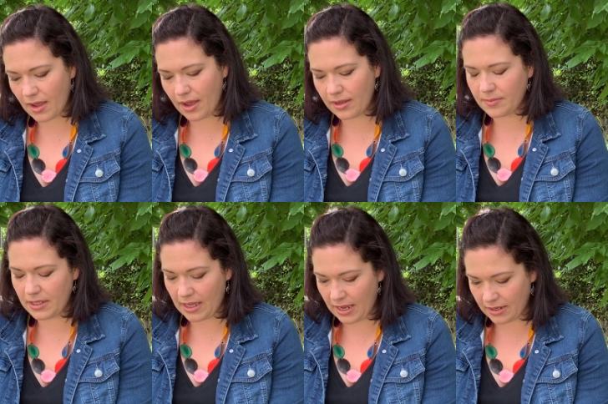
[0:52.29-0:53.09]
I am the
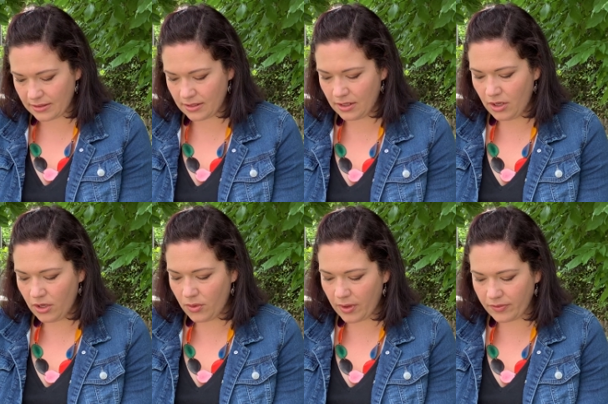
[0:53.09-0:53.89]
gate.
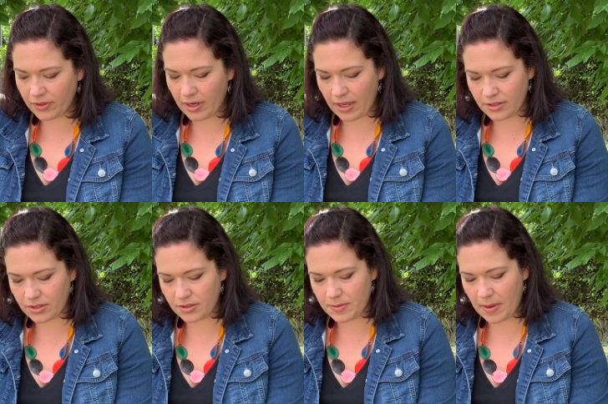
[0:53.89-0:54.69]
Whoever
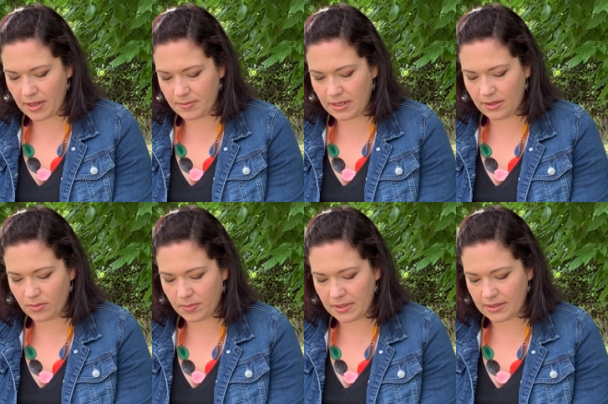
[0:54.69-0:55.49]
enters by me
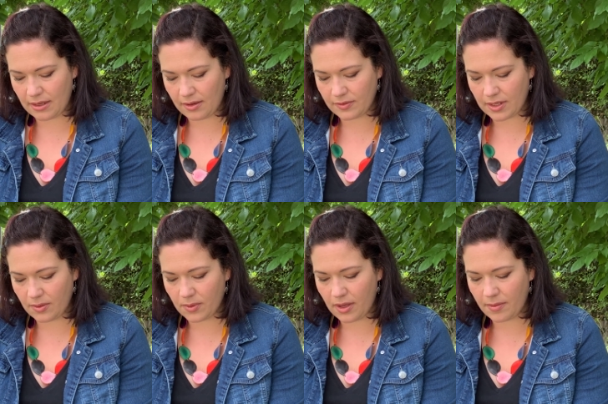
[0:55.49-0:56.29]
will be saved
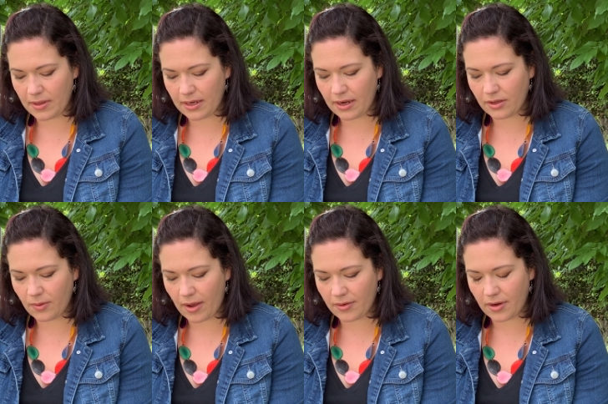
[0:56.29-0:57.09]
and will come in and
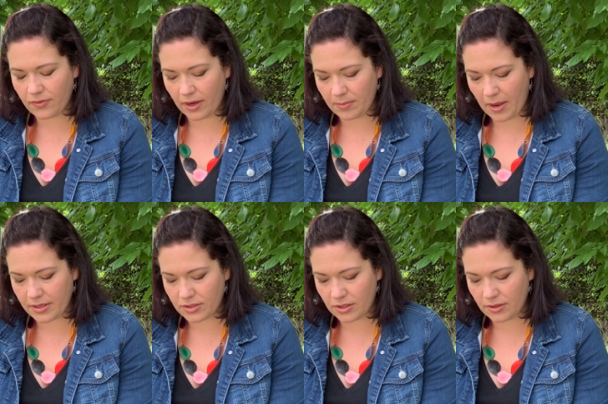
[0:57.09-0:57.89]
go out and find
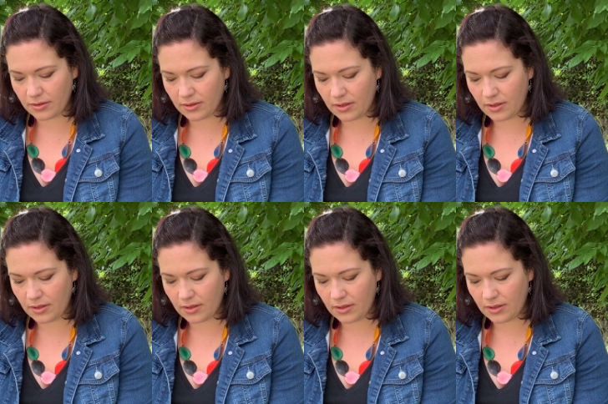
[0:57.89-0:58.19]
pasture.